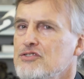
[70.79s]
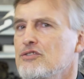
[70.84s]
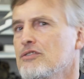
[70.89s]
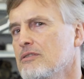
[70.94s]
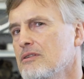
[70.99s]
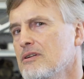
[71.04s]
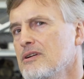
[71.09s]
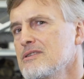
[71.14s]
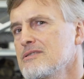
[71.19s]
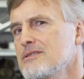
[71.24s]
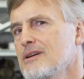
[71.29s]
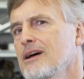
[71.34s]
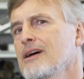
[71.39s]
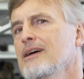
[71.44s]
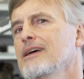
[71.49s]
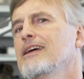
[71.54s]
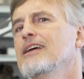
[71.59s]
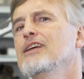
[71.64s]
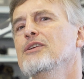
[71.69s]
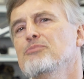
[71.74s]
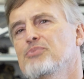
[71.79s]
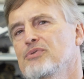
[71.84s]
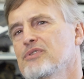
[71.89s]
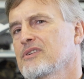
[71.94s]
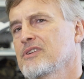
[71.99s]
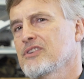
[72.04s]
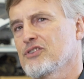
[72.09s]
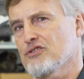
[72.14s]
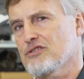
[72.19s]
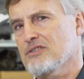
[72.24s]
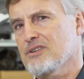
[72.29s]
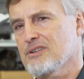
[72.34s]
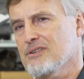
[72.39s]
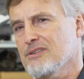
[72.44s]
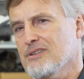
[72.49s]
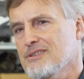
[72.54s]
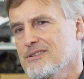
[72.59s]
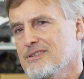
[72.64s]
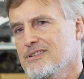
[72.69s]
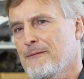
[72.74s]
neurons are input
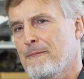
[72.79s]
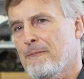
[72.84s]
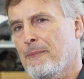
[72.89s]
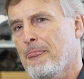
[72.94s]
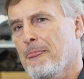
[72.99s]
neurons